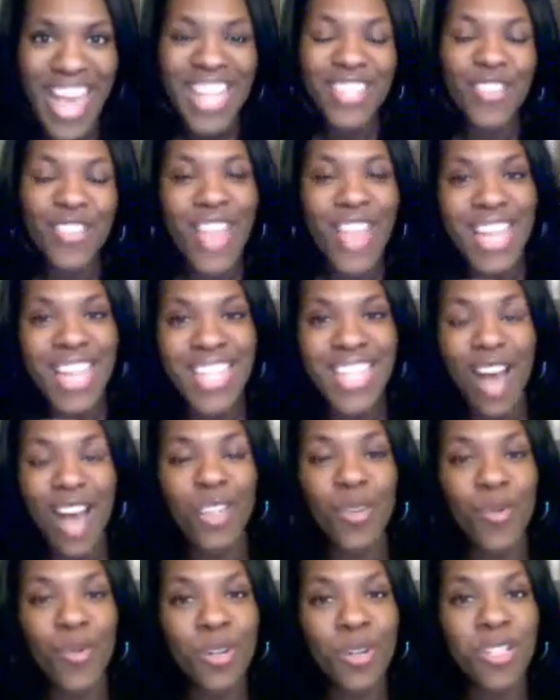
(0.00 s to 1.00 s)
So that is how
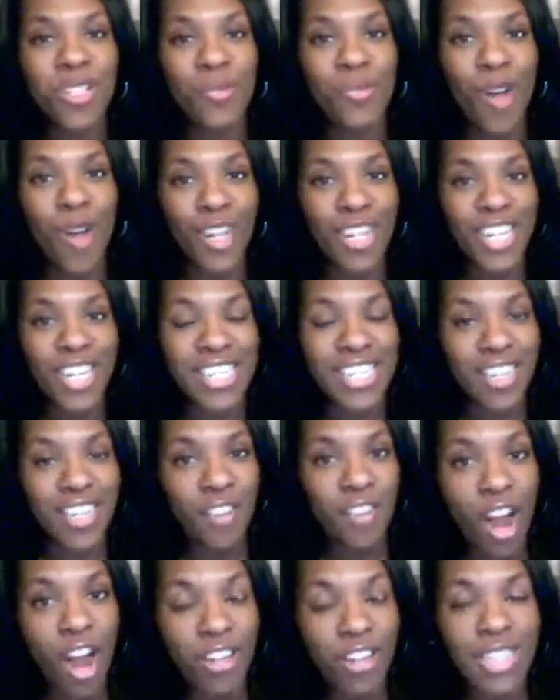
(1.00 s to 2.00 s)
you work smarter instead
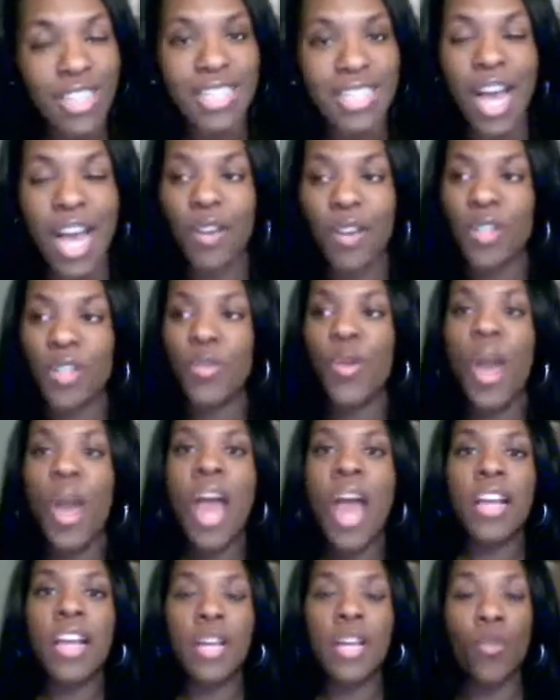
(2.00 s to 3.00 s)
of harder. That's how you
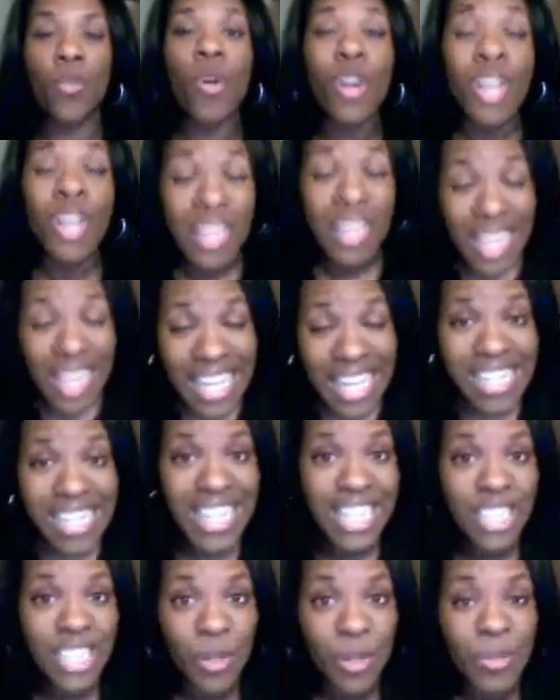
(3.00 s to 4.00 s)
can work less
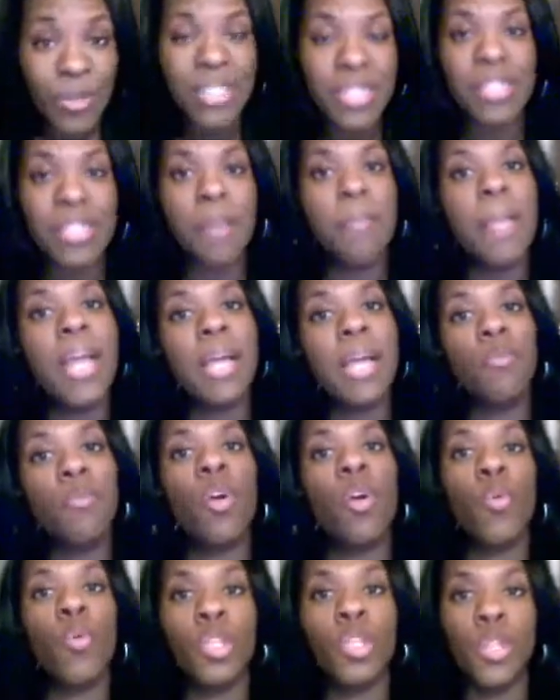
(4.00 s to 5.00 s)
in your business and make
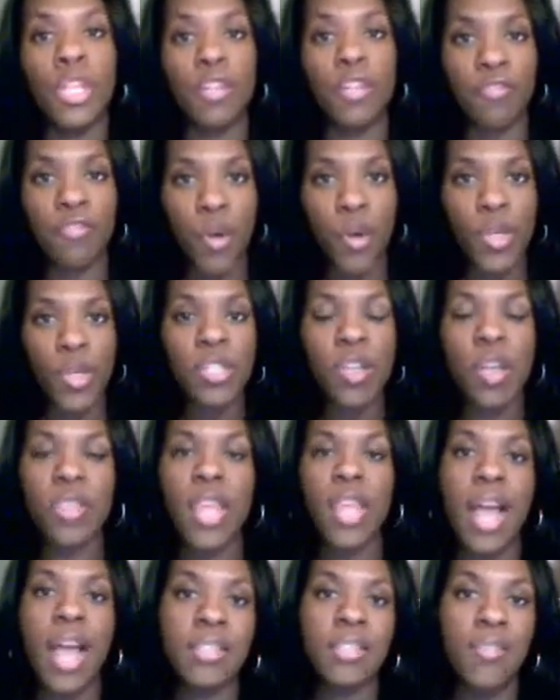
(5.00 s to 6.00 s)
more when you get focused
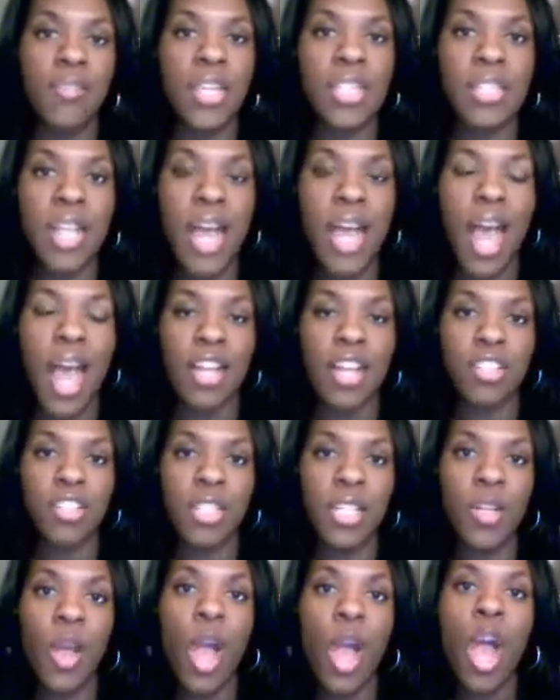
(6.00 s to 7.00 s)
on the activities that
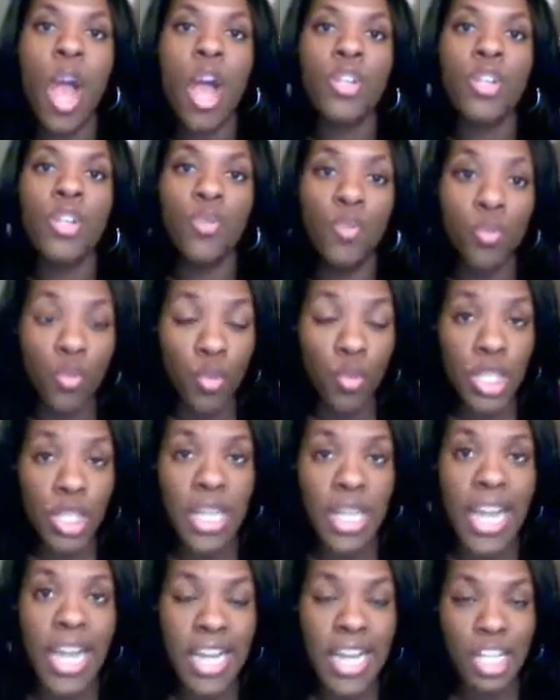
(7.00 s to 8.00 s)
actually
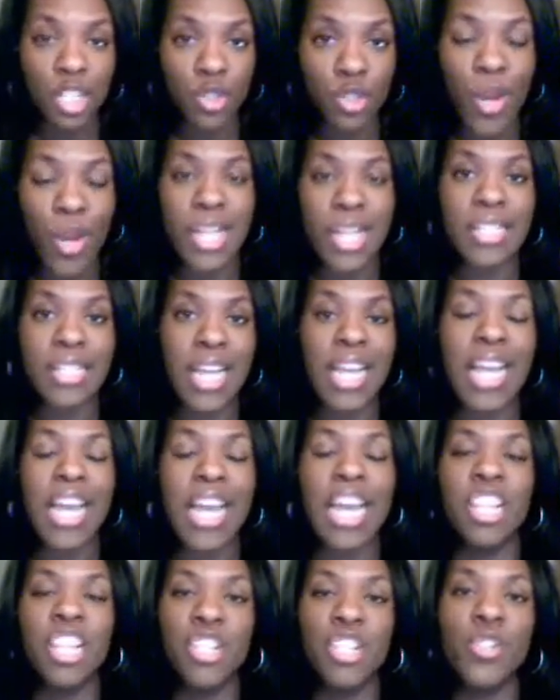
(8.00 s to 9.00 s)
relate and translate
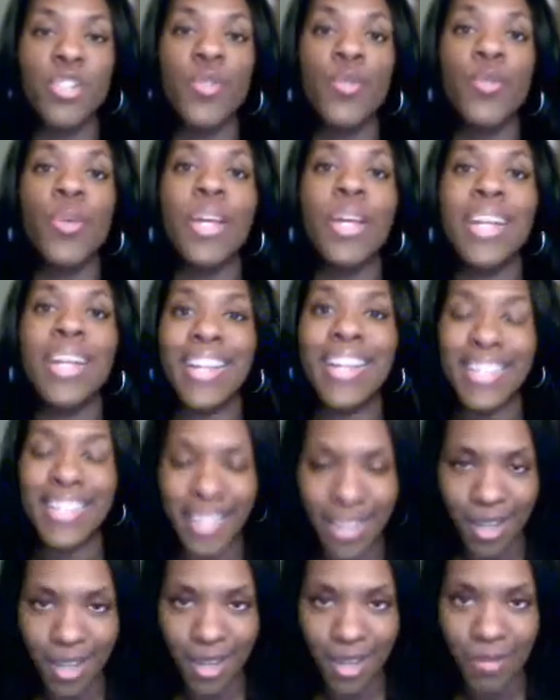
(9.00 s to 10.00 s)
into
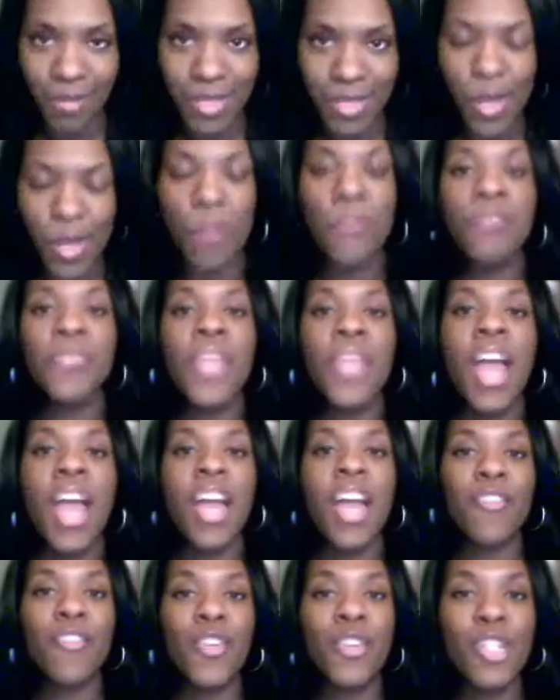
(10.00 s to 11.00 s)
income. So
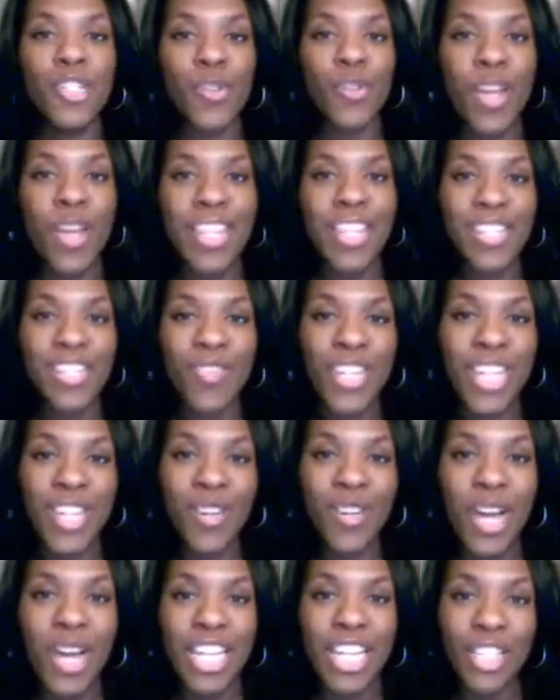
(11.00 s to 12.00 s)
if you enjoyed this
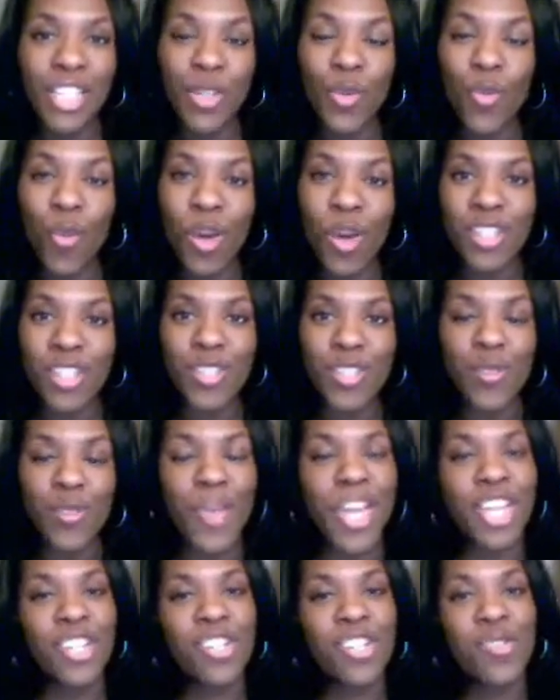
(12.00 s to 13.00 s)
video and you want to
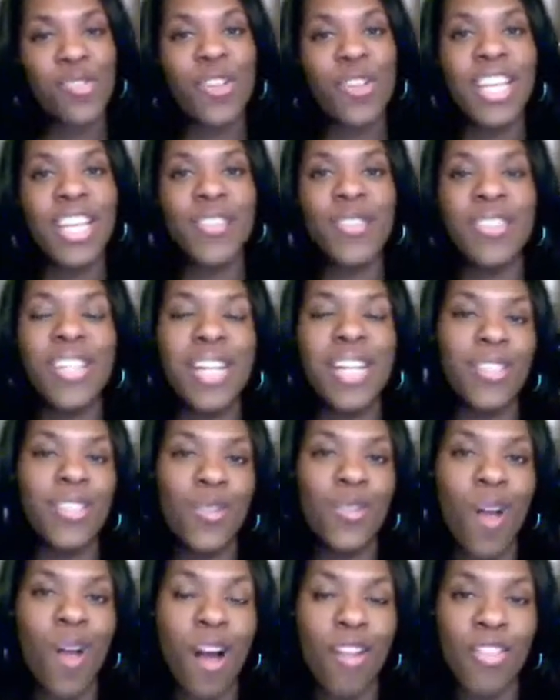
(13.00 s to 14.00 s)
make sure that you stay
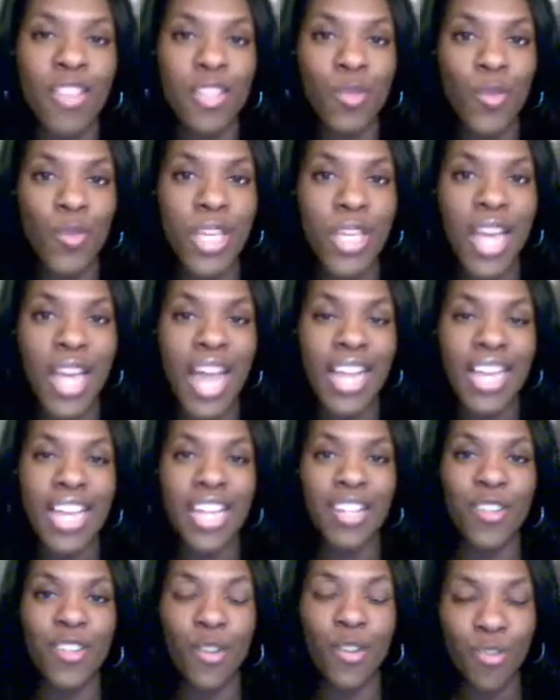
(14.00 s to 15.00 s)
tuned all this week and
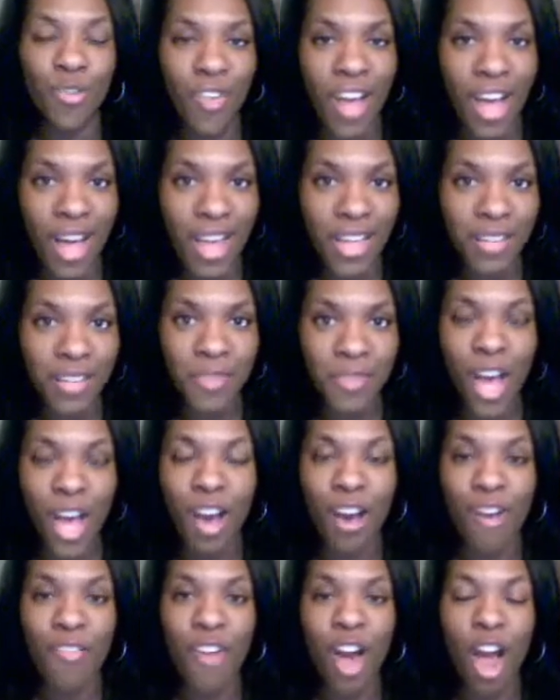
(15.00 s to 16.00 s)
get notified
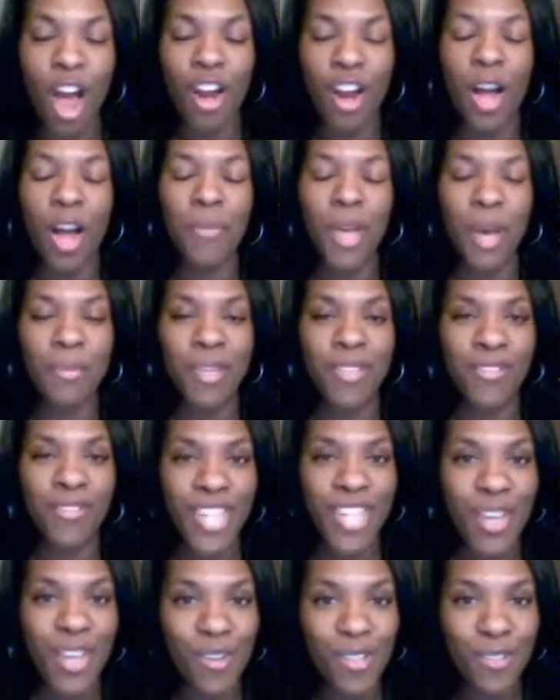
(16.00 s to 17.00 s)
of our upcoming
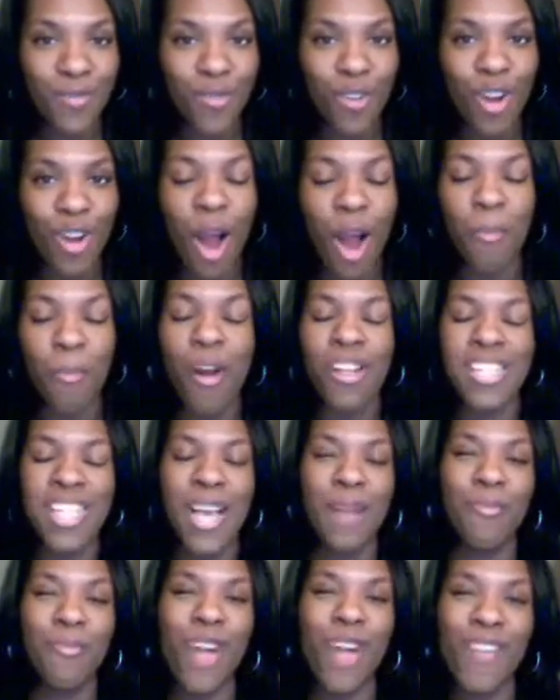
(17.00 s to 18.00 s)
videos for our
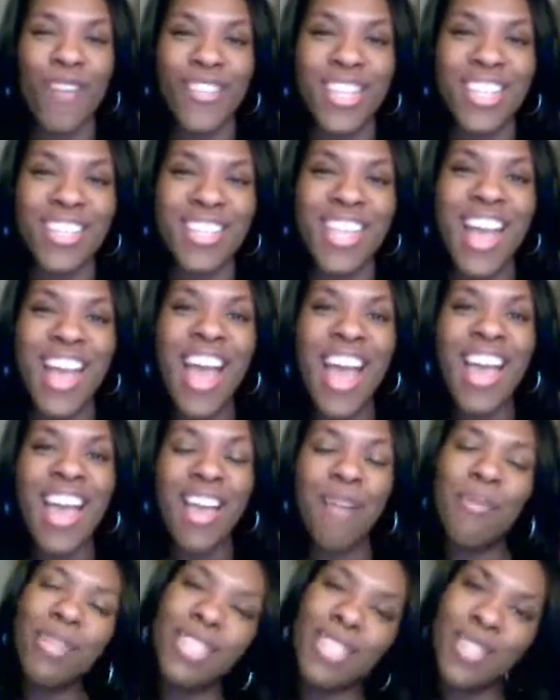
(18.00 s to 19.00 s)
Part-Time Profits
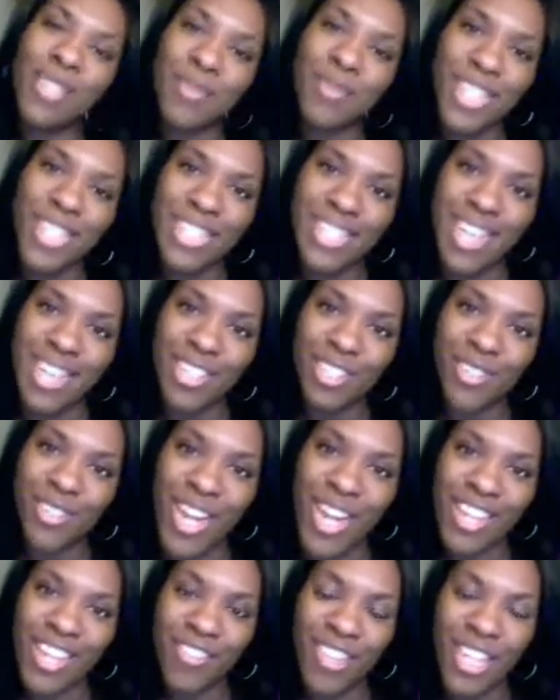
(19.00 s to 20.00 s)
M L M Success
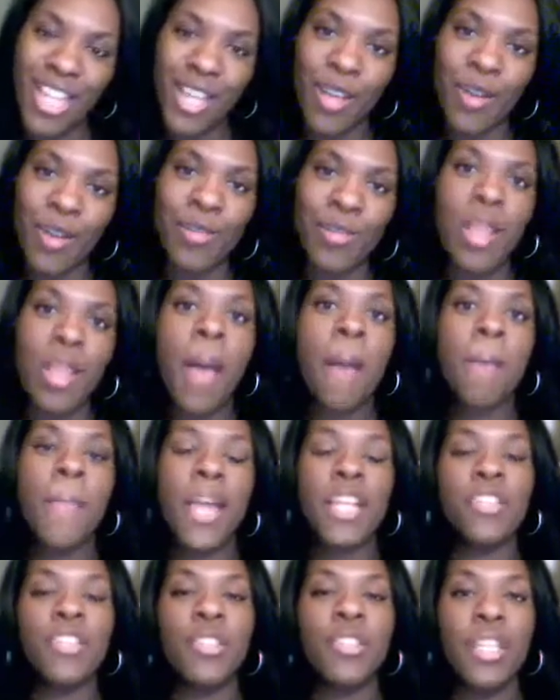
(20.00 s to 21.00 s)
Training videos,
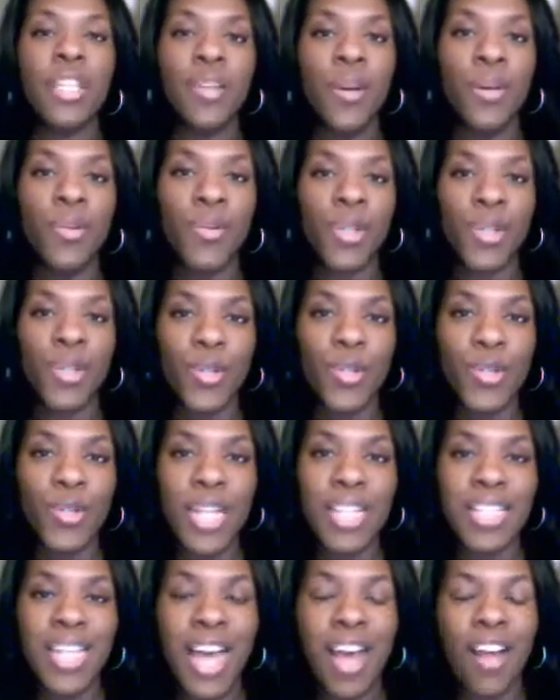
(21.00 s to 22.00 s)
make sure that you go to
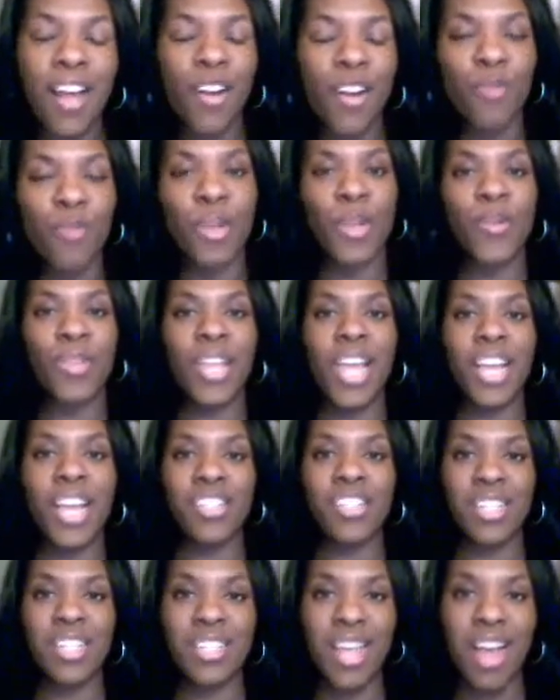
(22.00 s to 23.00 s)
recruit dot earn money with
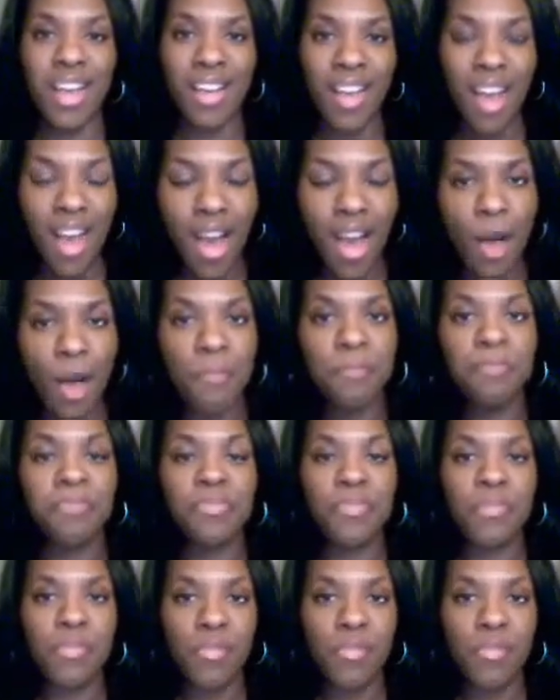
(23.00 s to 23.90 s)
angela dot com.